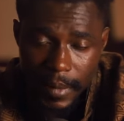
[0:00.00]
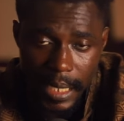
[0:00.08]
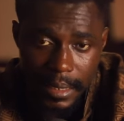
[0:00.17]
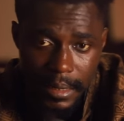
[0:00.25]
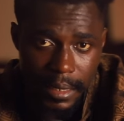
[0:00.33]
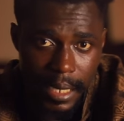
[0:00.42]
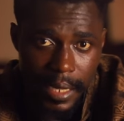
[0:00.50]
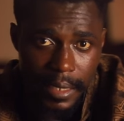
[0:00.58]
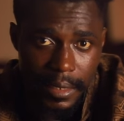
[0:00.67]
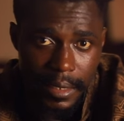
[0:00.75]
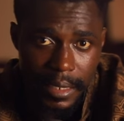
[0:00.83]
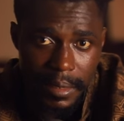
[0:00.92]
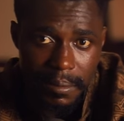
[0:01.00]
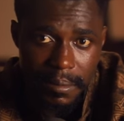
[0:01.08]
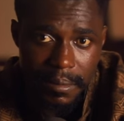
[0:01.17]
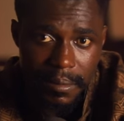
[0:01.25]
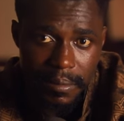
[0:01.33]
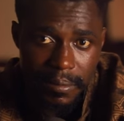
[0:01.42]
it's like
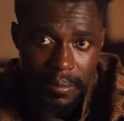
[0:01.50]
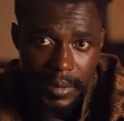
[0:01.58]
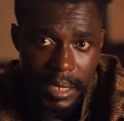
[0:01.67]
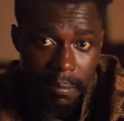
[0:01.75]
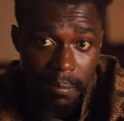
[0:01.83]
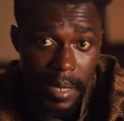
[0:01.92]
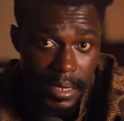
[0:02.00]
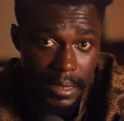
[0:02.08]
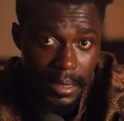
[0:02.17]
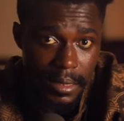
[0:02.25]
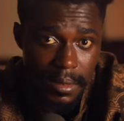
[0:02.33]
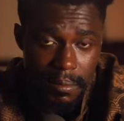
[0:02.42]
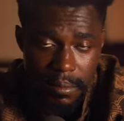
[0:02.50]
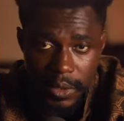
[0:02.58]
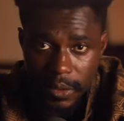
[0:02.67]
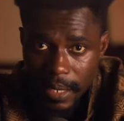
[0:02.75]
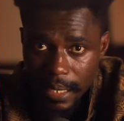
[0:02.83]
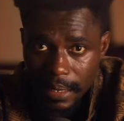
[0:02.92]
um, the best
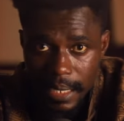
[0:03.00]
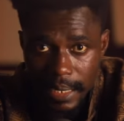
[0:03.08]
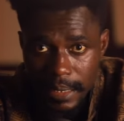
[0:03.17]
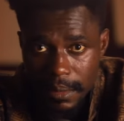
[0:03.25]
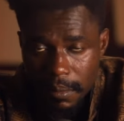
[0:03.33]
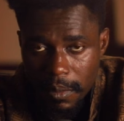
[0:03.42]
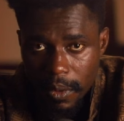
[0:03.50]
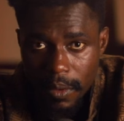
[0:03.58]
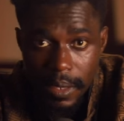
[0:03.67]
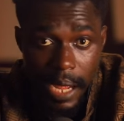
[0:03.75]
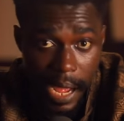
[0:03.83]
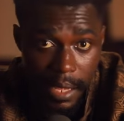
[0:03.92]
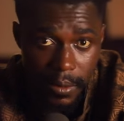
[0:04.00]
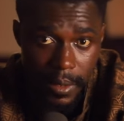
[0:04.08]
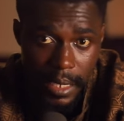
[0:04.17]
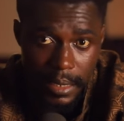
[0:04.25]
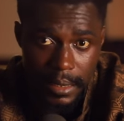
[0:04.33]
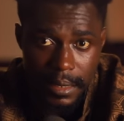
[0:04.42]
you can get on
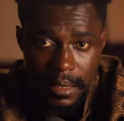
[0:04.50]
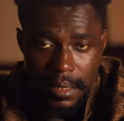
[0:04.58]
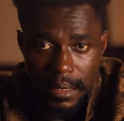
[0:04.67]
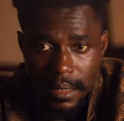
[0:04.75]
iOS